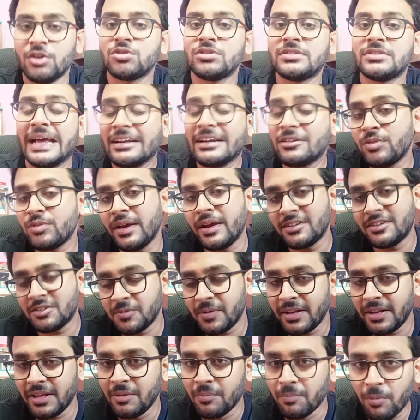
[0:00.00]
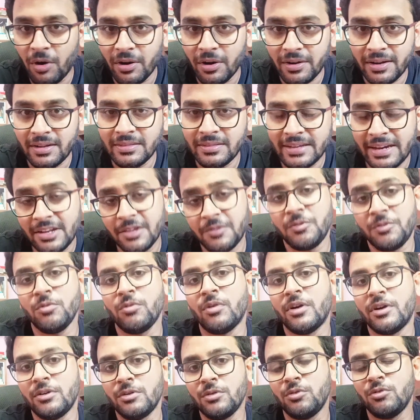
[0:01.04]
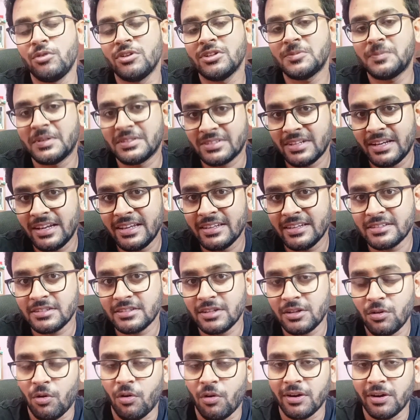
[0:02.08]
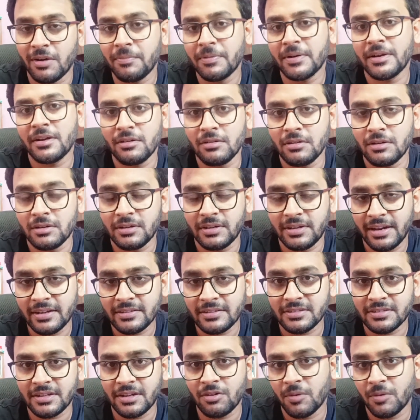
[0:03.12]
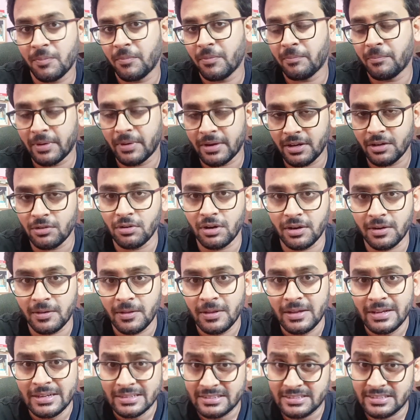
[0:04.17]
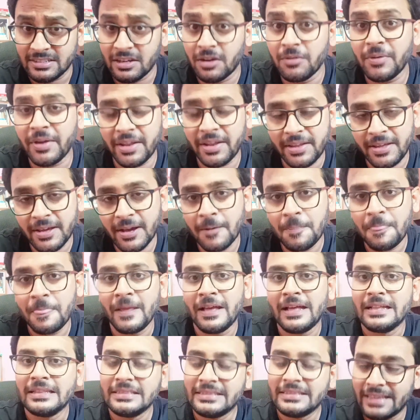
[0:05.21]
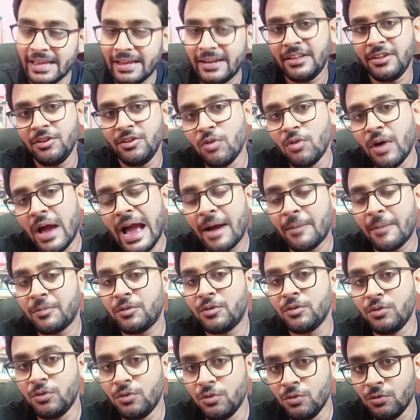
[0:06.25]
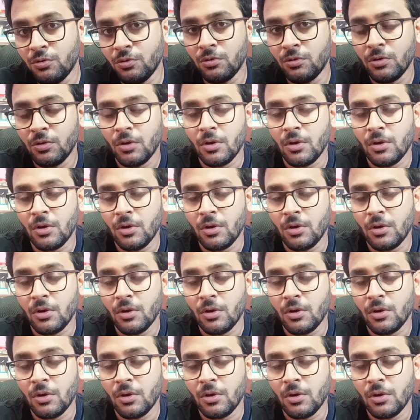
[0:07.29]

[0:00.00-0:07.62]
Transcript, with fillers: So that's why it's very important that if you want to do a specialization on a particular direction or particular sub area, then you have to do